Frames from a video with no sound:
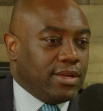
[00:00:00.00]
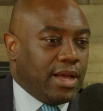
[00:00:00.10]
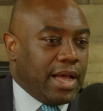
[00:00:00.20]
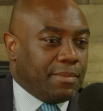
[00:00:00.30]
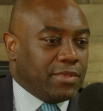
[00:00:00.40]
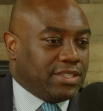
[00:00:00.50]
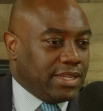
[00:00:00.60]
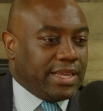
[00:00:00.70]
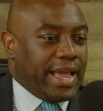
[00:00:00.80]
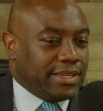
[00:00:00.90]
um, the
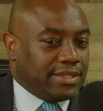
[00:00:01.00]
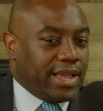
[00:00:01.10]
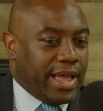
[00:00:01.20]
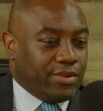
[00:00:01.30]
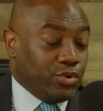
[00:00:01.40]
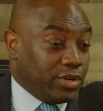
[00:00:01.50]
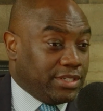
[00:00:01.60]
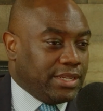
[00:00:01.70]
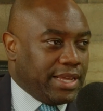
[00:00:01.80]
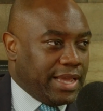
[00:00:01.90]
city has to have new york
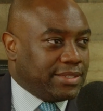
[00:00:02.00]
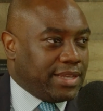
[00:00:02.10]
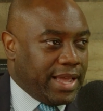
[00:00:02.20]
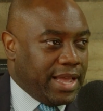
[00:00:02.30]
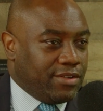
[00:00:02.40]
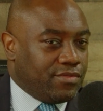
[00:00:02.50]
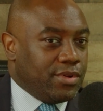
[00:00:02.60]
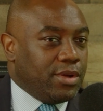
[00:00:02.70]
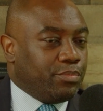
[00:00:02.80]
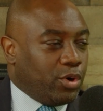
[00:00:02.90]
city has to have
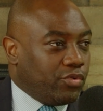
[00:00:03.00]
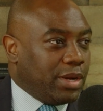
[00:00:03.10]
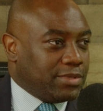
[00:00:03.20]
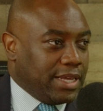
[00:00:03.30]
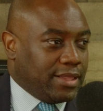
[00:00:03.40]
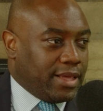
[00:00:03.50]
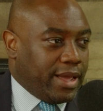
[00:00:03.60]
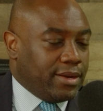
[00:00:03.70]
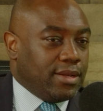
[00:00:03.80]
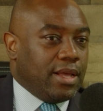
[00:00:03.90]
programs like
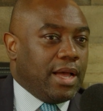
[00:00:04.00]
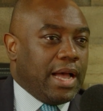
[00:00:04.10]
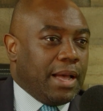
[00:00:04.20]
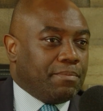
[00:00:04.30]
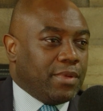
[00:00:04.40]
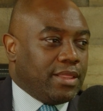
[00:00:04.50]
that um,